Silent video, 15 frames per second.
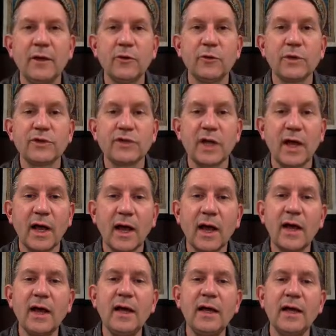
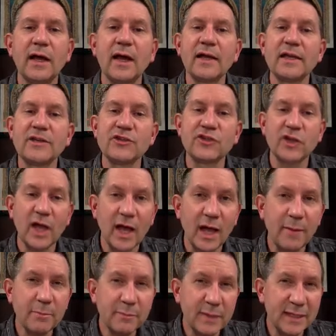Risha'a,
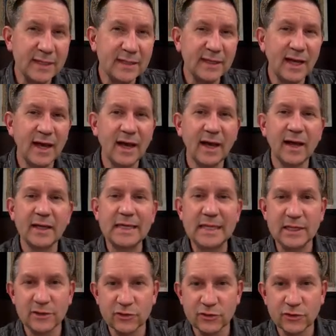ha'isha, min,
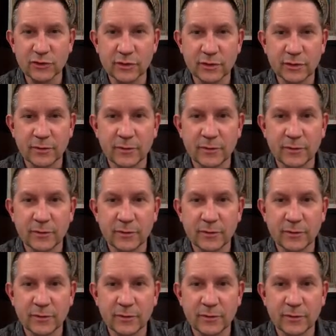ha'ish.